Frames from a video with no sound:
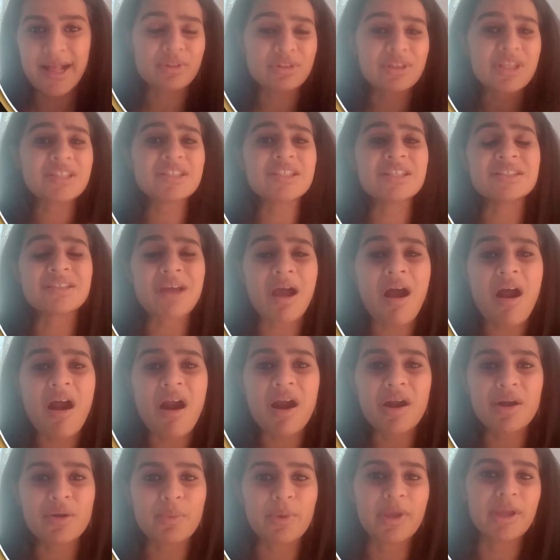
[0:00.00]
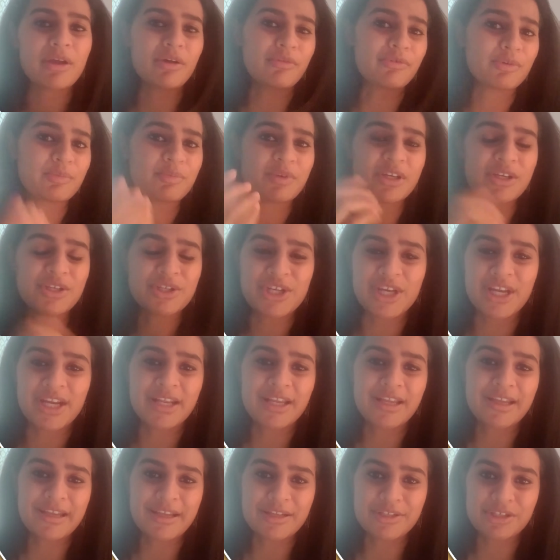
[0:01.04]
This is our way of
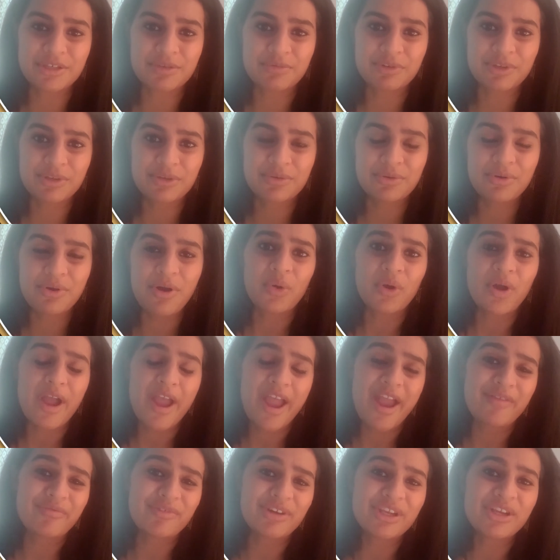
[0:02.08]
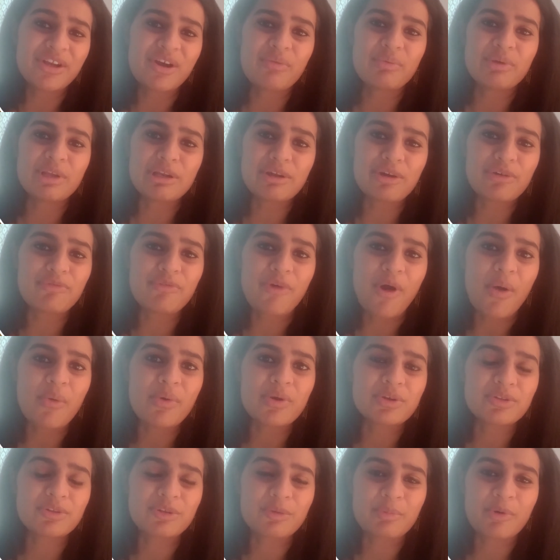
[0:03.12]
appreciating each of you. Every year we look
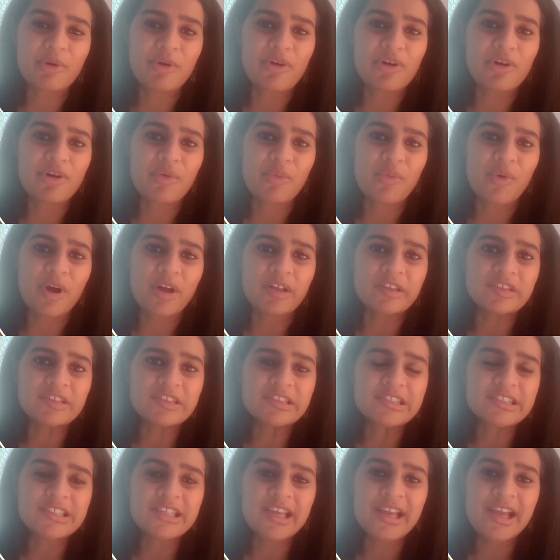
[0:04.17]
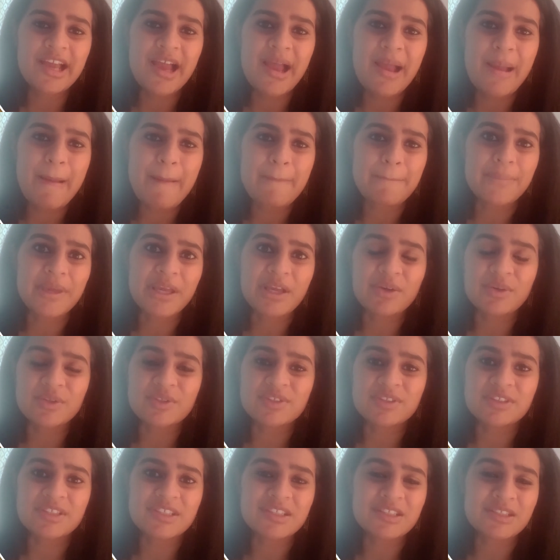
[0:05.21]
forward to the Broker Awards
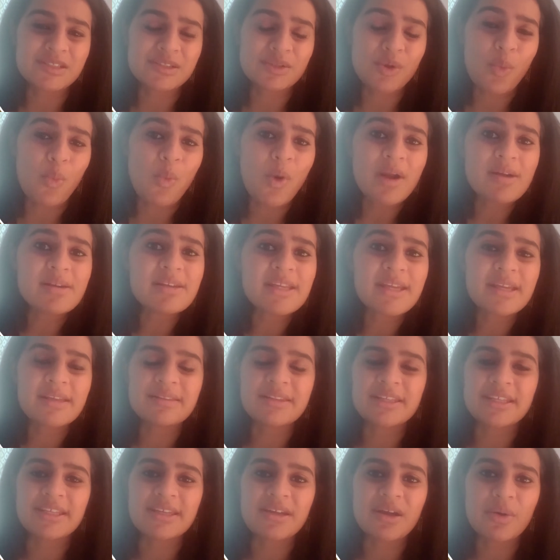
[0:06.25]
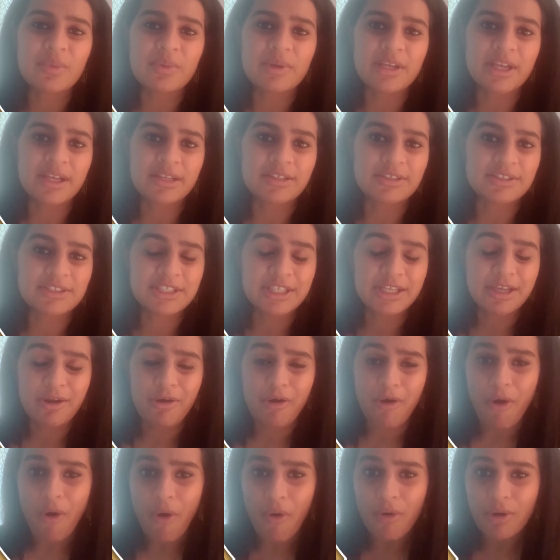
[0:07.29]
because this is the one day in the year we get to see
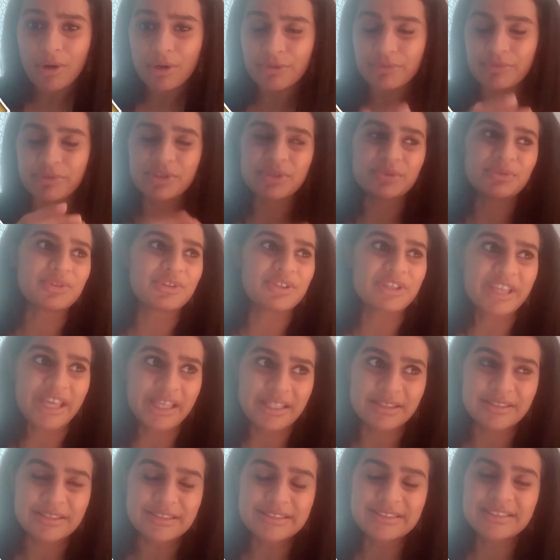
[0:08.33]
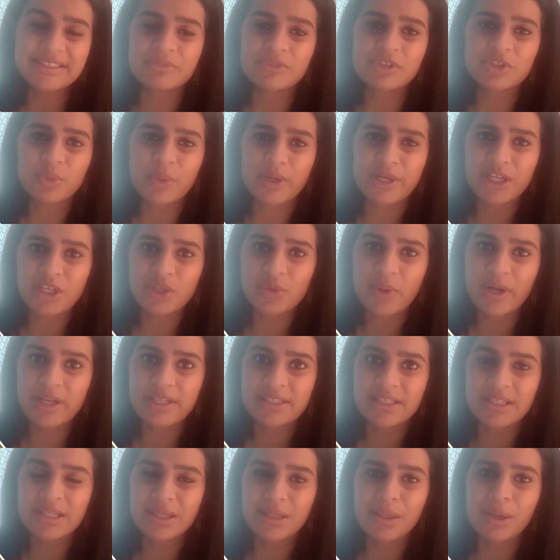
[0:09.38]
all of you together.
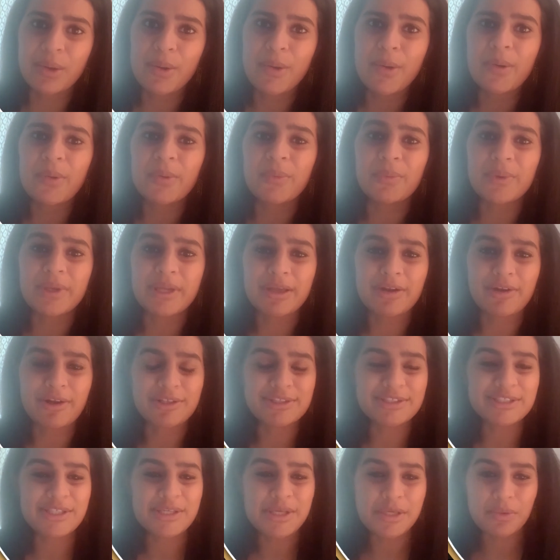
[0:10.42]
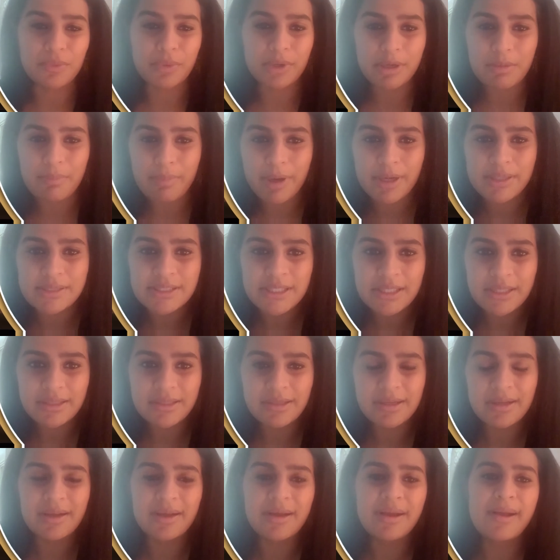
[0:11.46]
2020, we cannot see you in person,